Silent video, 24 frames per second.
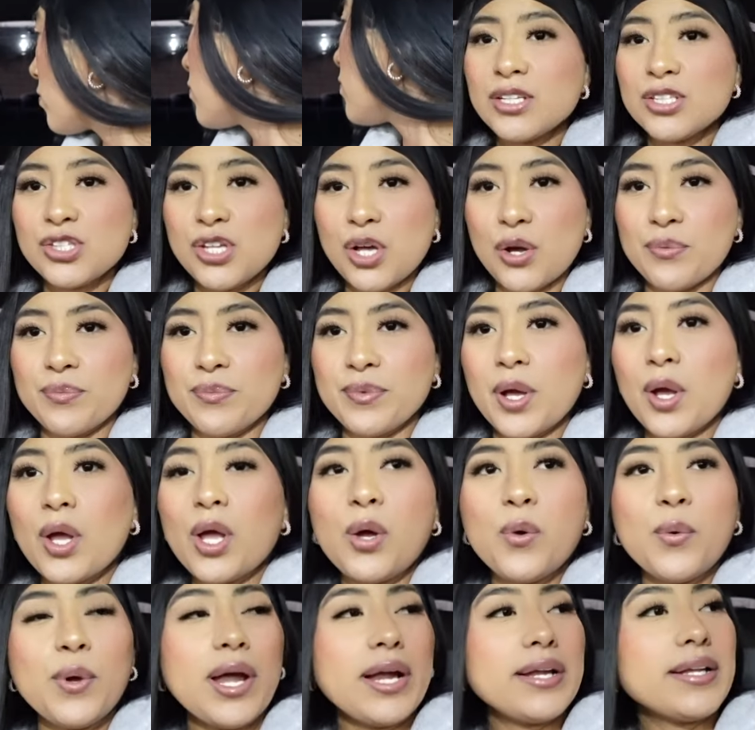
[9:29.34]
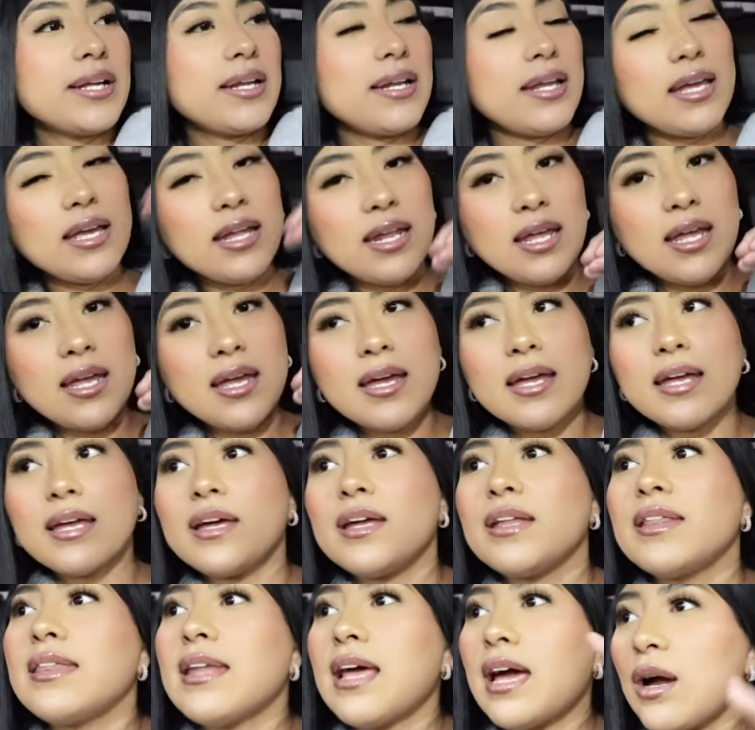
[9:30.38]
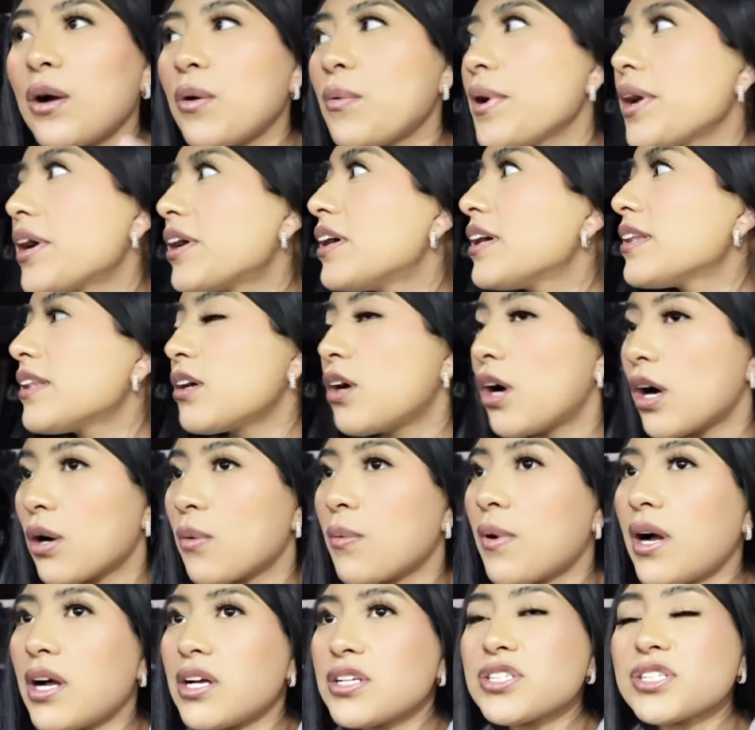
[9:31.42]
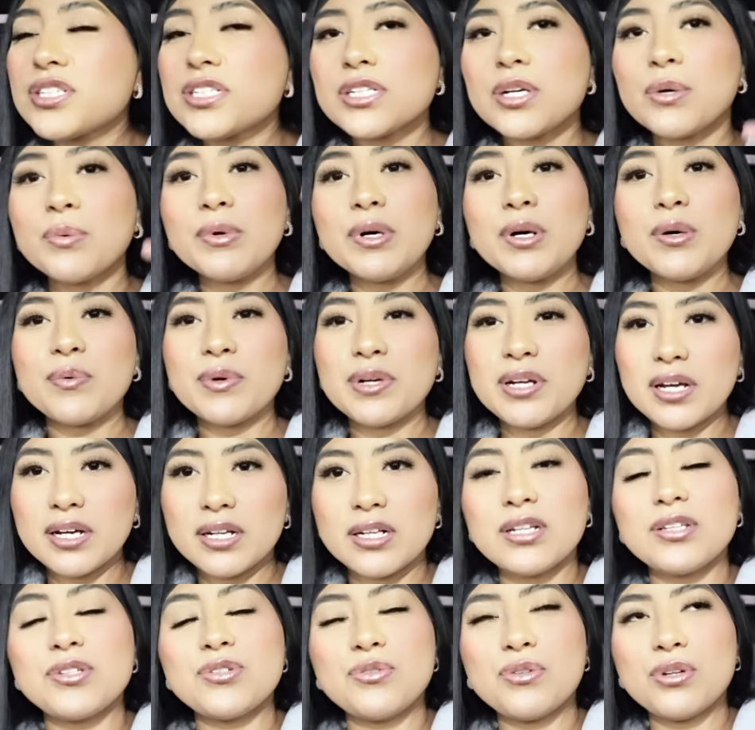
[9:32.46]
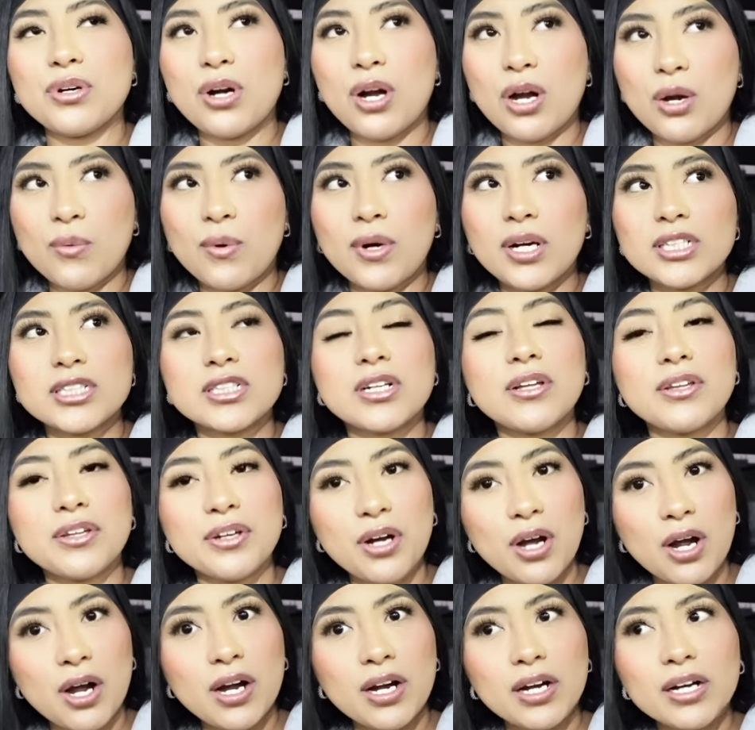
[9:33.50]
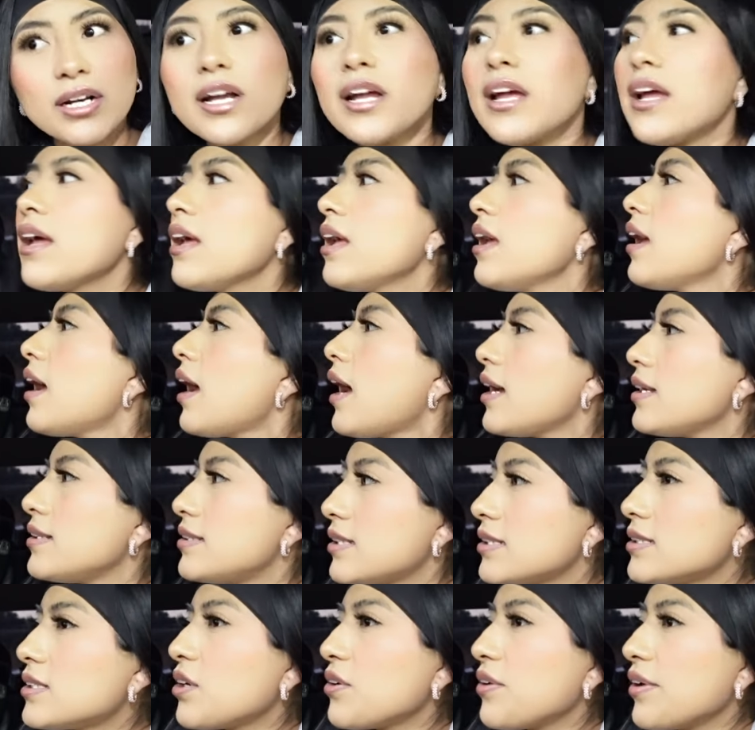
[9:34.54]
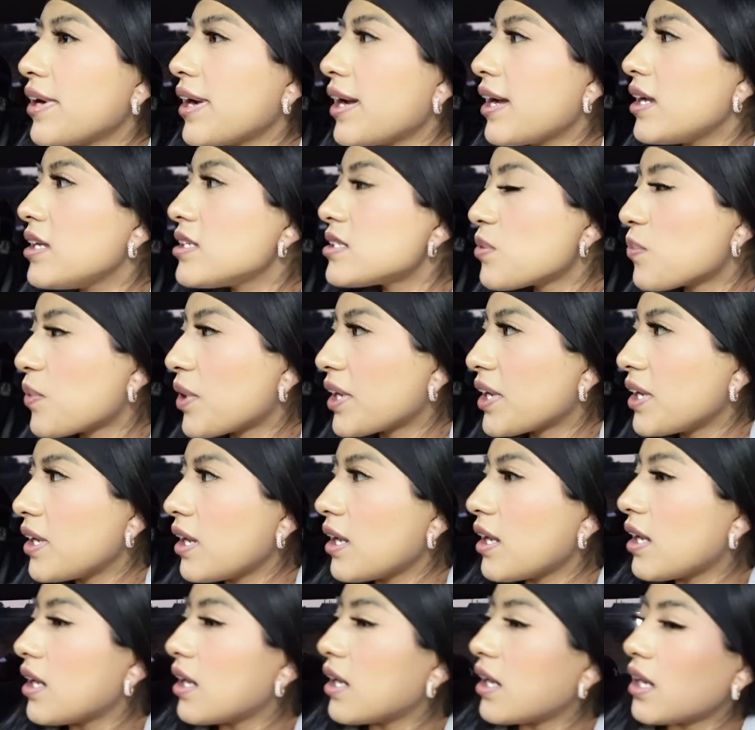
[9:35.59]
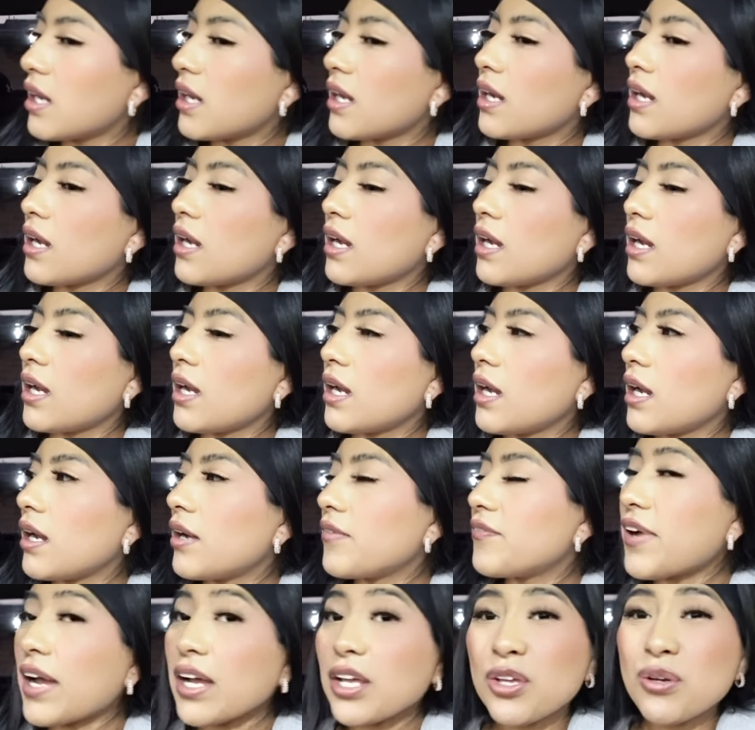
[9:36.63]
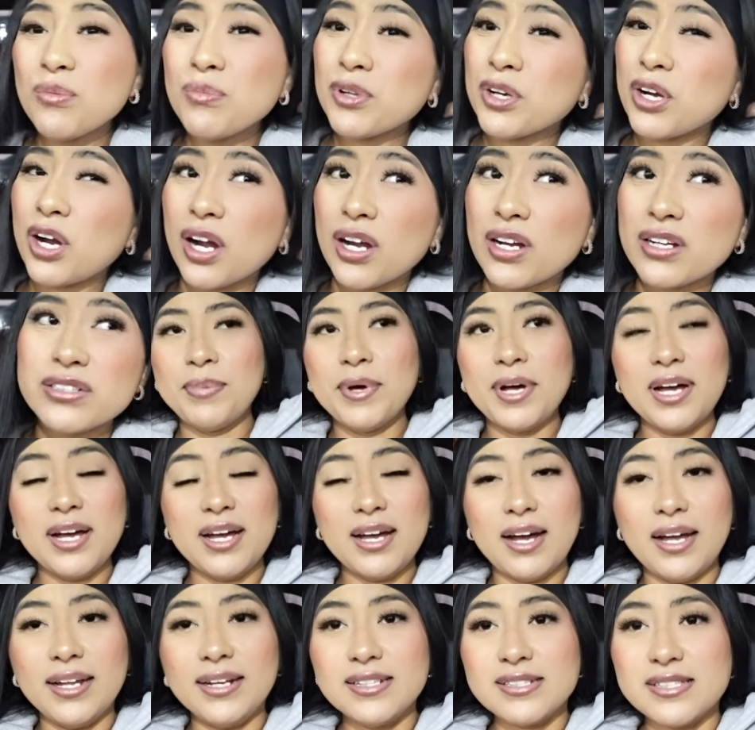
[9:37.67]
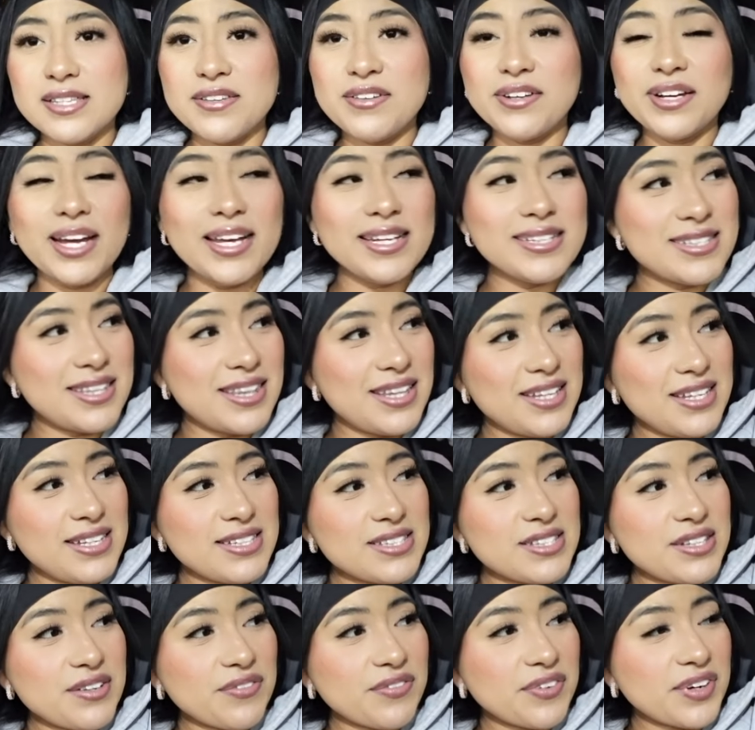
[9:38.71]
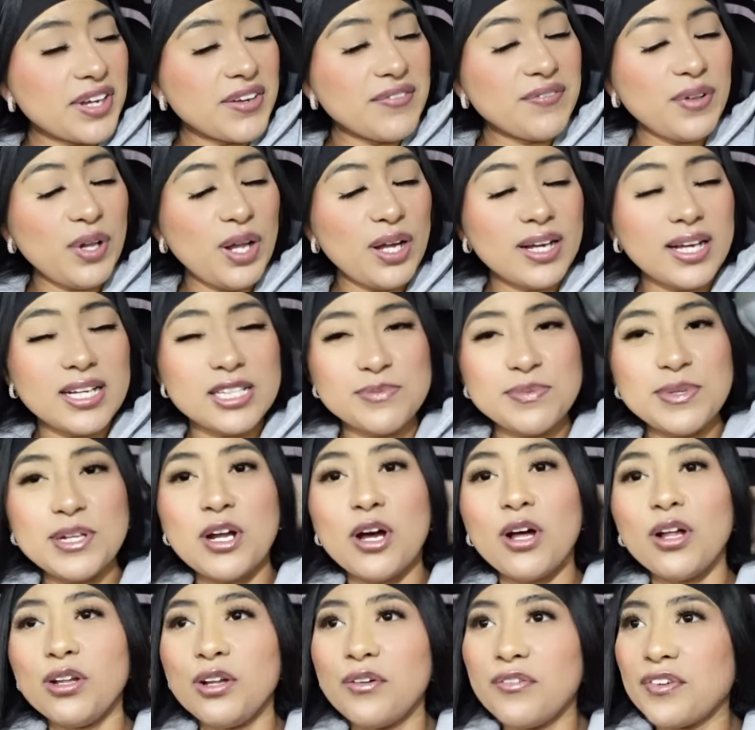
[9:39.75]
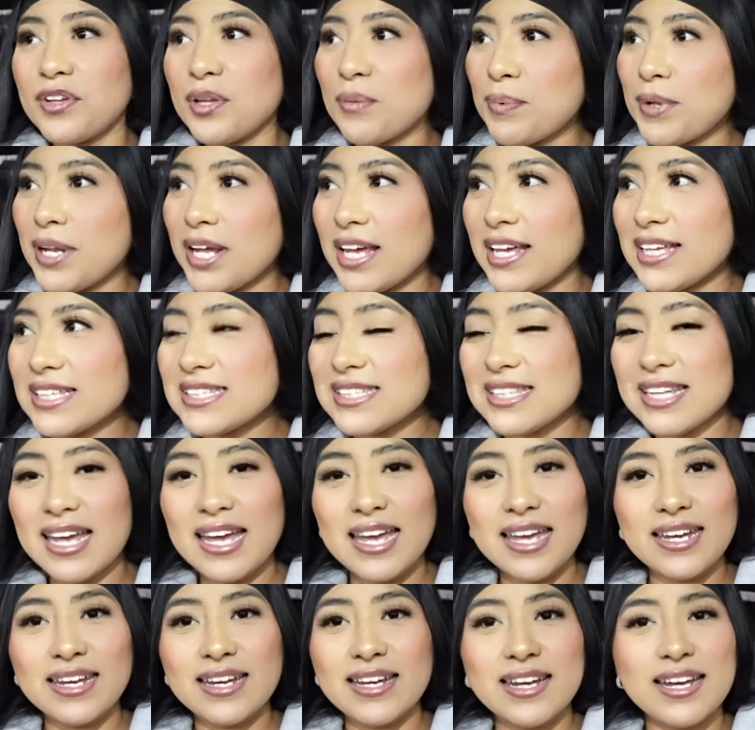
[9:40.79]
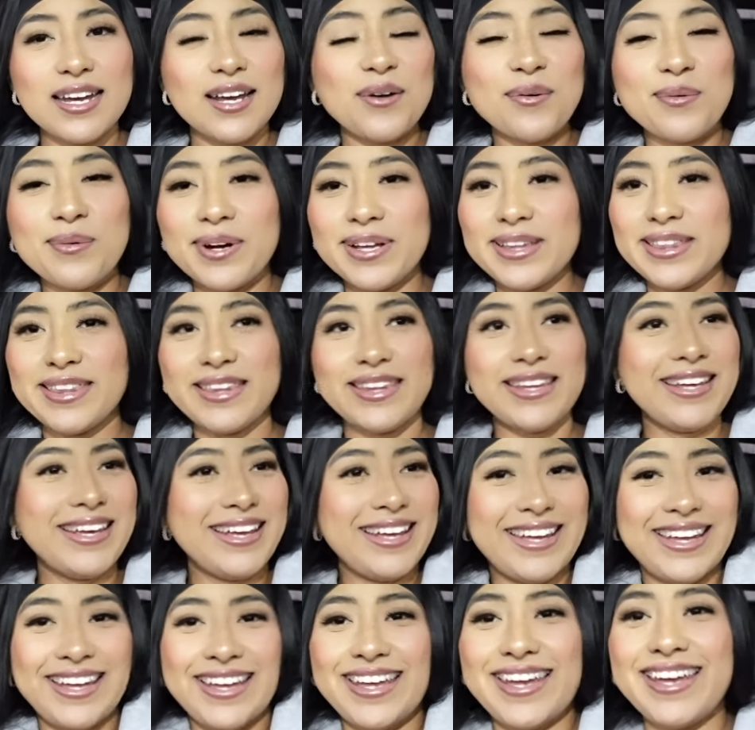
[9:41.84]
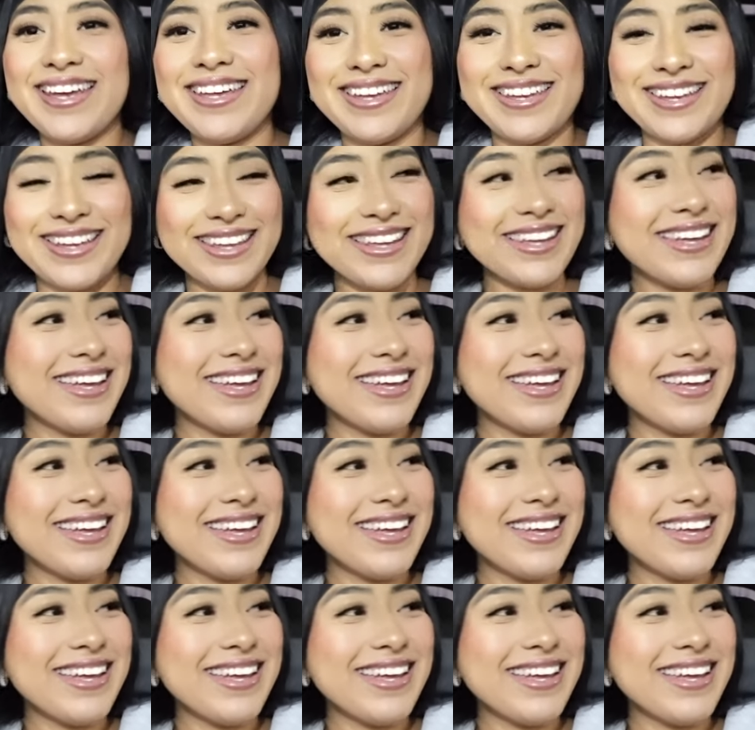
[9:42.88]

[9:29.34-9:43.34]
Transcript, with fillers: So, we are done eating. Now we are at the car wash. Well, we're not gonna do the car wash on the car. I did tell you guys we're gonna vacuum the car. But honestly, you guys, this freaking vlog has been all over the place. Like, what the heck?